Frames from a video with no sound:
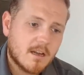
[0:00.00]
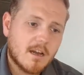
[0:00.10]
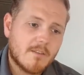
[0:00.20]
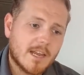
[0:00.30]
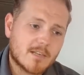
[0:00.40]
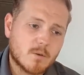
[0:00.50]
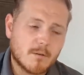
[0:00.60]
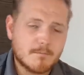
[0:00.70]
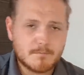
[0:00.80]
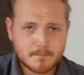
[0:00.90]
Um, the next
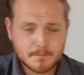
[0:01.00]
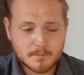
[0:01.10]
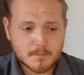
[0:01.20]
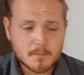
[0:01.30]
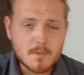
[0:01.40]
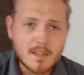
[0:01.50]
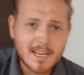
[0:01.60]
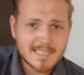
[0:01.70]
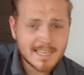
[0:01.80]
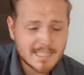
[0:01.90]
one,
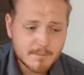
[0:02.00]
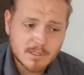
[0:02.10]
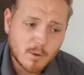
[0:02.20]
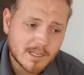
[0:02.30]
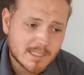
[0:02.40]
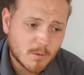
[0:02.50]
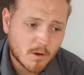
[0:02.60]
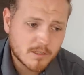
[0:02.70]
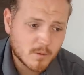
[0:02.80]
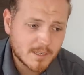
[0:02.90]
next season was
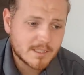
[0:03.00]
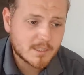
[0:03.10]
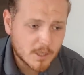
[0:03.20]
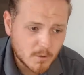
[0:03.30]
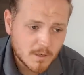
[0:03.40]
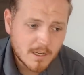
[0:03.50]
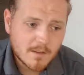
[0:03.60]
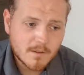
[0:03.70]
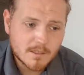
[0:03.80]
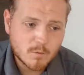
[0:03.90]
21 22.
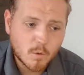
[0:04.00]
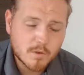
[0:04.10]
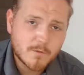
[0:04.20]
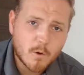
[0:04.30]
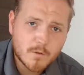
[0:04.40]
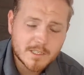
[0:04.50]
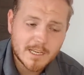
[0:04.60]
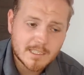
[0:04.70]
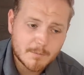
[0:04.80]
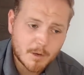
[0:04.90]
This is Wolves' fourth
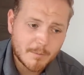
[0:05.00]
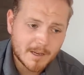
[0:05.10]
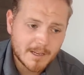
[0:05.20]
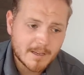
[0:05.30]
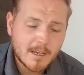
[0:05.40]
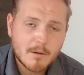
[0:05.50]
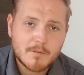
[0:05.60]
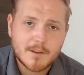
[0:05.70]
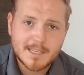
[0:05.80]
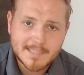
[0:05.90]
season in the Premier League. He
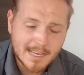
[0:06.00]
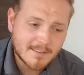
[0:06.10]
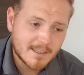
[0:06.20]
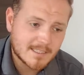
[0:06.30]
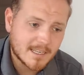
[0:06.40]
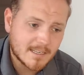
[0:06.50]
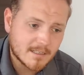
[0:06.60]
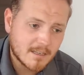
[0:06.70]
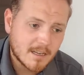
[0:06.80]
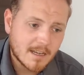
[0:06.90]
finished 10th this
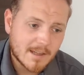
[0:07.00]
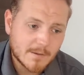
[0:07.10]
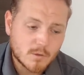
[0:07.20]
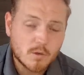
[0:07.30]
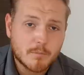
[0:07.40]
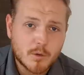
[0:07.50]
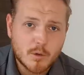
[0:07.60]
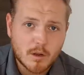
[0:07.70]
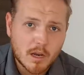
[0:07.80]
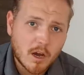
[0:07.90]
season, and this was under
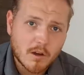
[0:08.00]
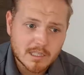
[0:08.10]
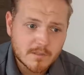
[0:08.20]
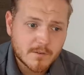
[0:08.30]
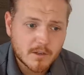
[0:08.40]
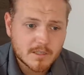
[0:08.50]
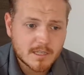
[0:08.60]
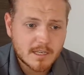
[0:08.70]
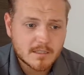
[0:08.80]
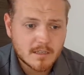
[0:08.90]
Bruno Lage, his first
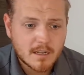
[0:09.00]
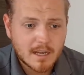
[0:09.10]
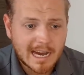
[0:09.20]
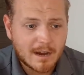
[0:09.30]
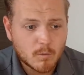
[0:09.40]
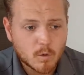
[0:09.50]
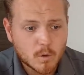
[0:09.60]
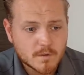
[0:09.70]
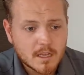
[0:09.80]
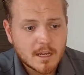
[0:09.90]
season at
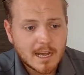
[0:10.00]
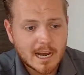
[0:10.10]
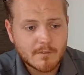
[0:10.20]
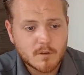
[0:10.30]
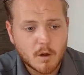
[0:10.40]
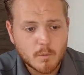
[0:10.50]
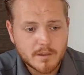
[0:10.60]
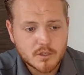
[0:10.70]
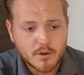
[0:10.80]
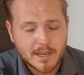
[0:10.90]
Wolves. And I've gone
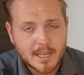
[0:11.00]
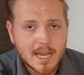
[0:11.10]
with Trincao.